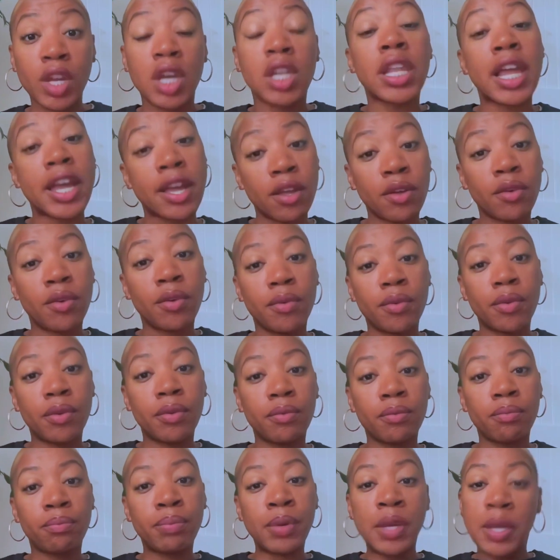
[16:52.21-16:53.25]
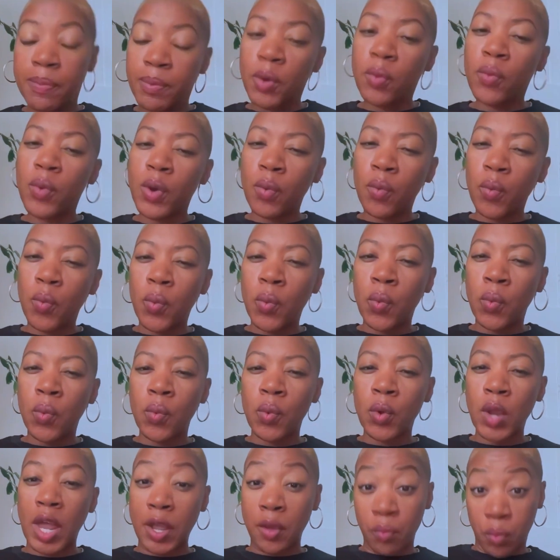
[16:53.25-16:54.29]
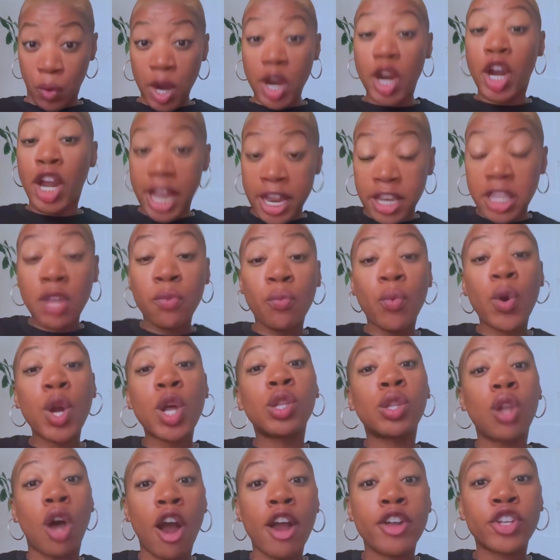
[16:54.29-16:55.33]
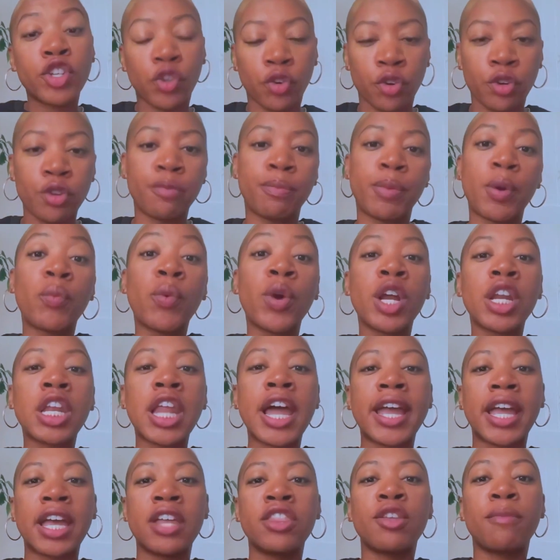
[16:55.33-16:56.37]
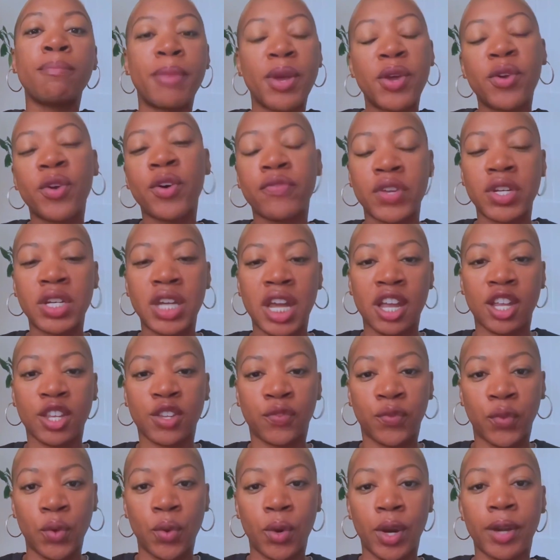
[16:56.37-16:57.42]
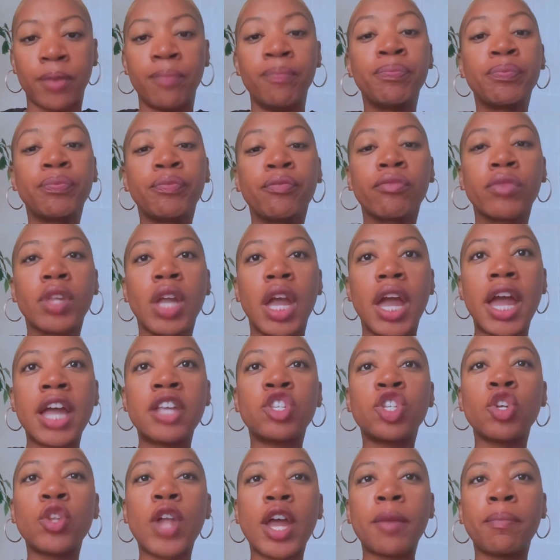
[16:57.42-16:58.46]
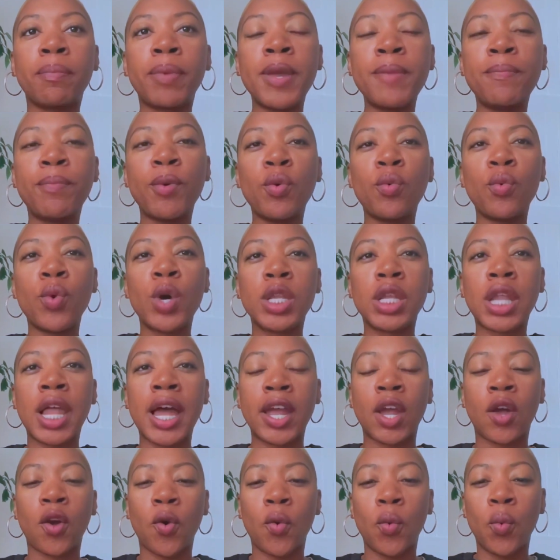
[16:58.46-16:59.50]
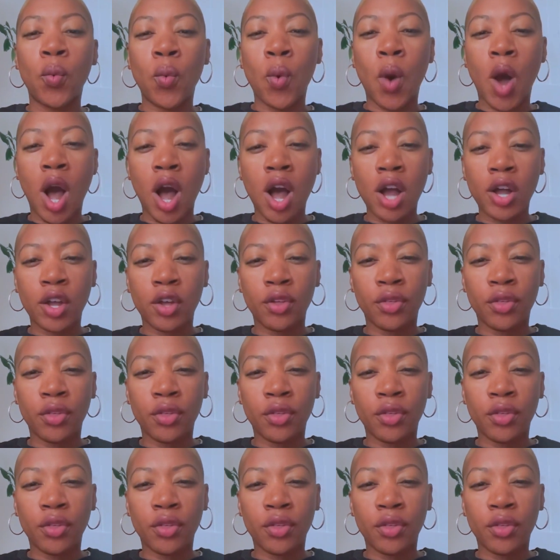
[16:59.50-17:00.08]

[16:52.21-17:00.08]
like people would like we're and we're a large group and we're like in the middle of the dance floor and so like people would like walk